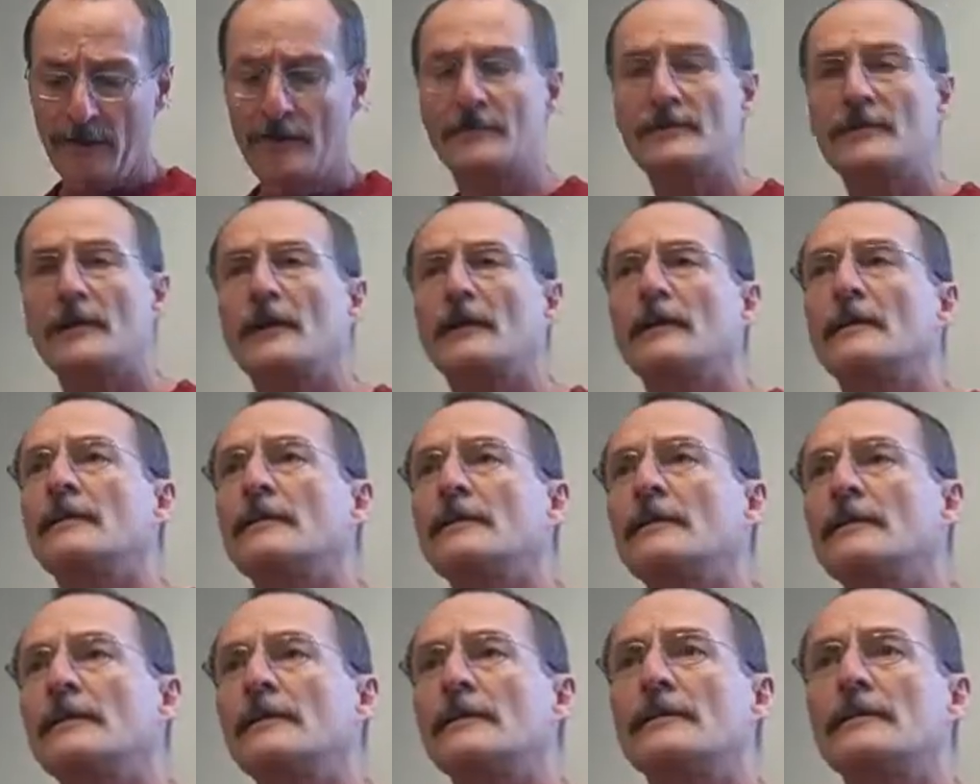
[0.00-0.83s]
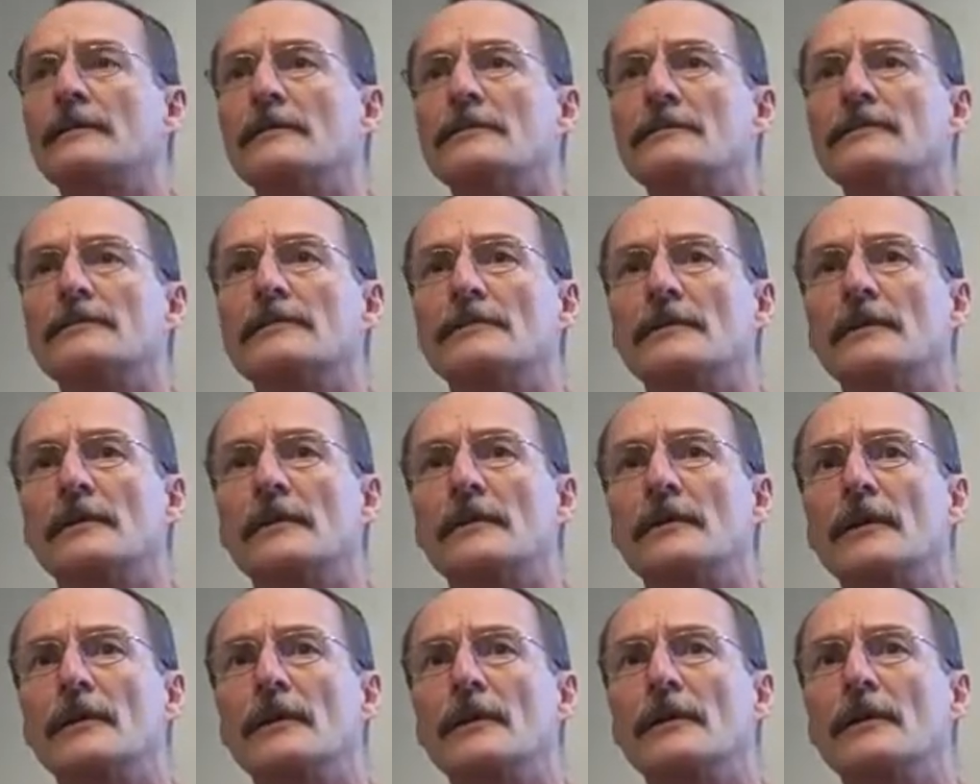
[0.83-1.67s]
The second is
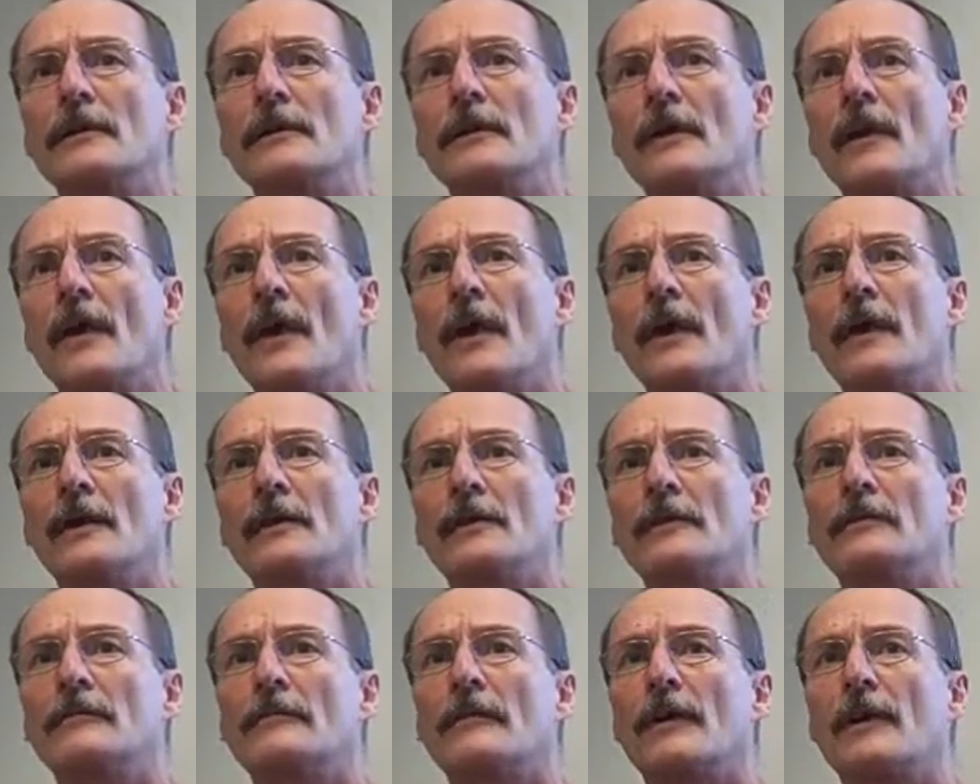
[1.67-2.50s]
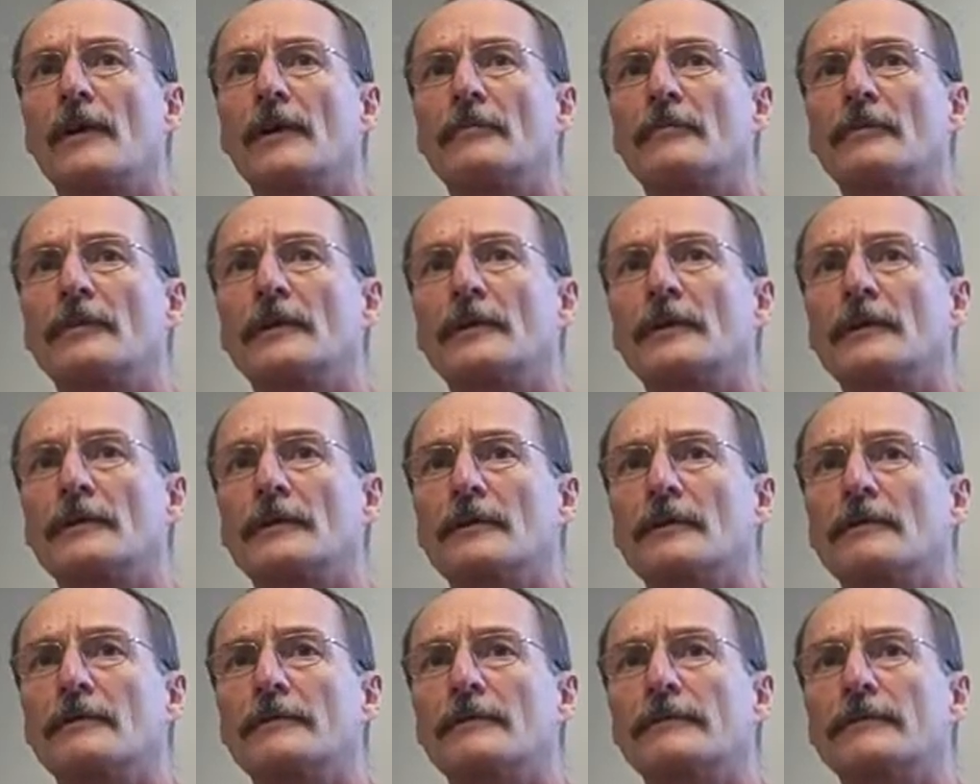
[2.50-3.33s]
the
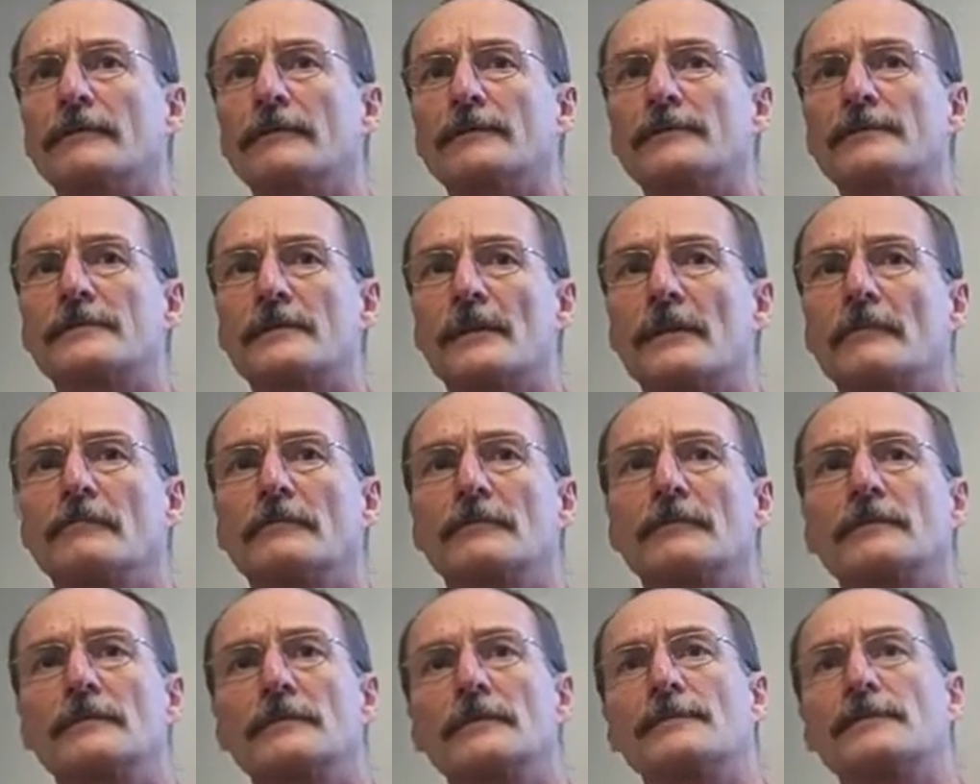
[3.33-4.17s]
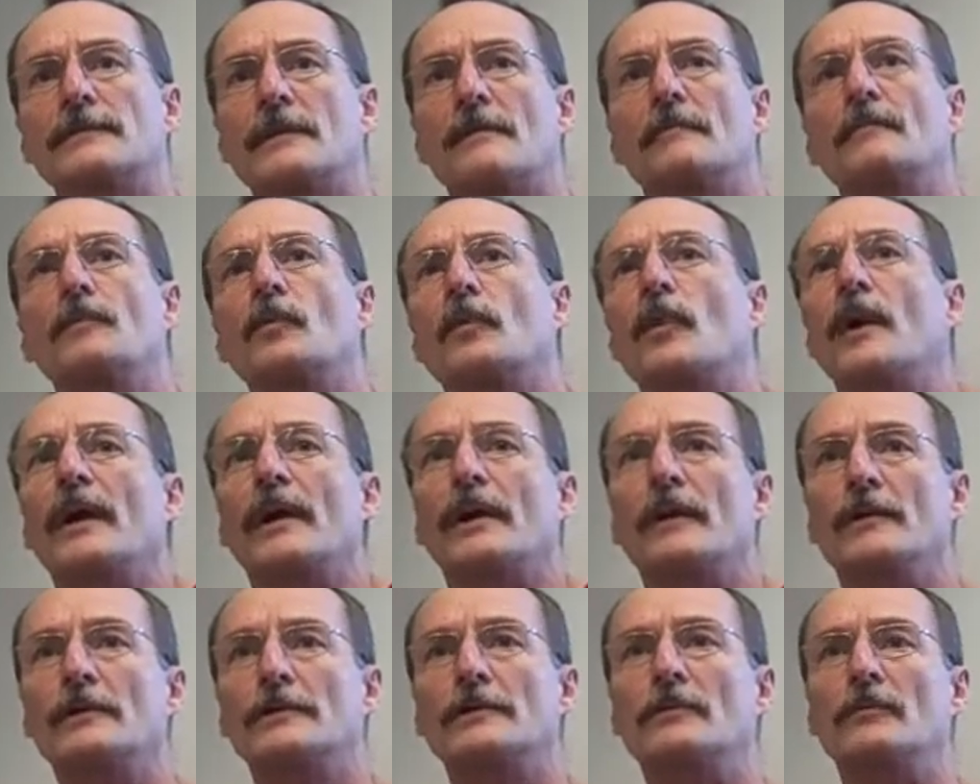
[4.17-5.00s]
development of some
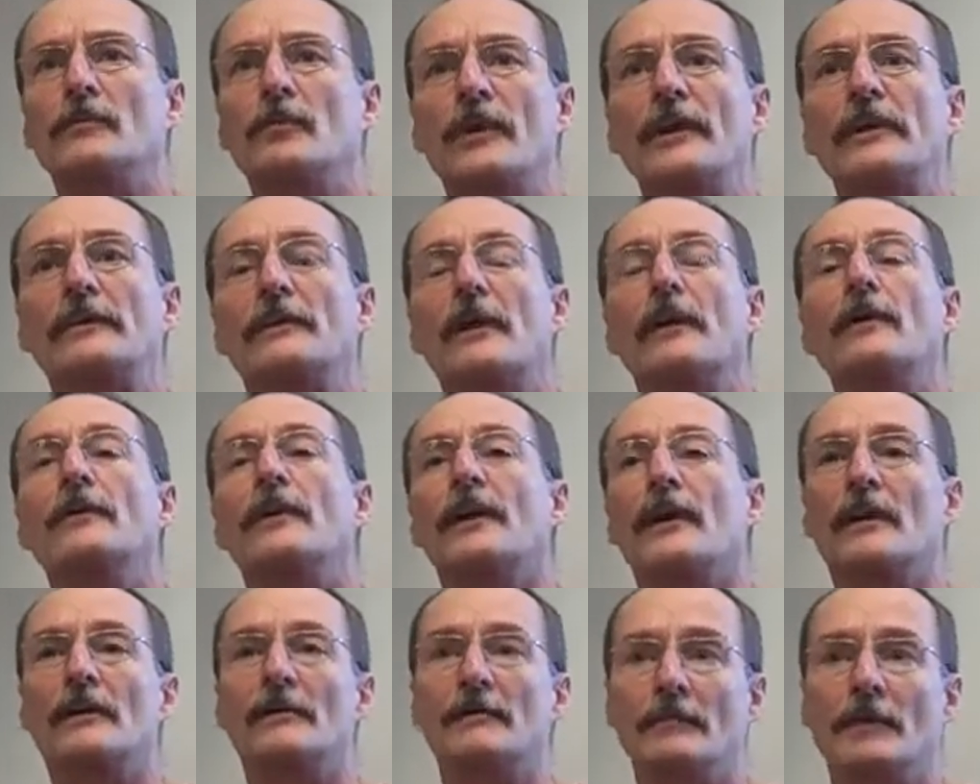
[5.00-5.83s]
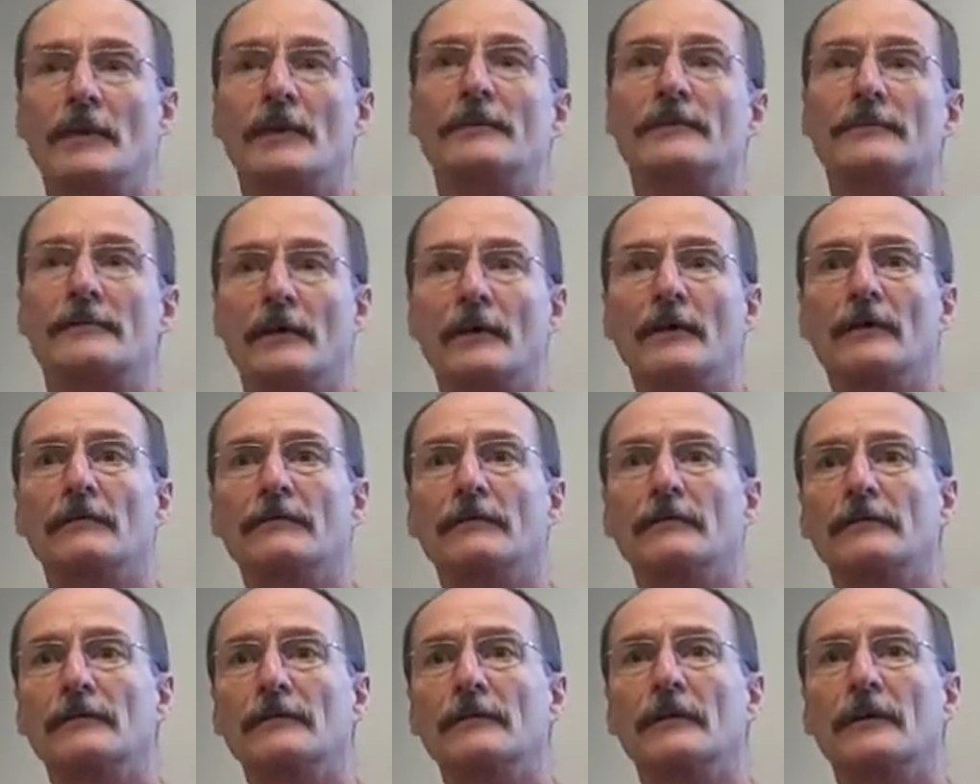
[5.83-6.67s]
way to relocate
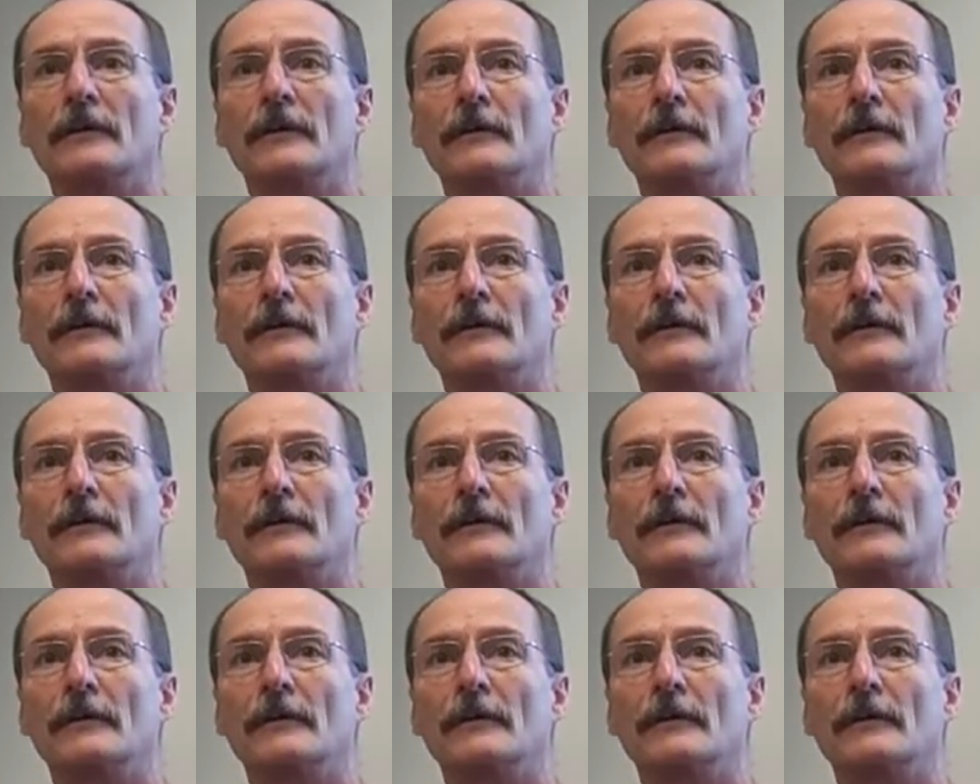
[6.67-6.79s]
myself.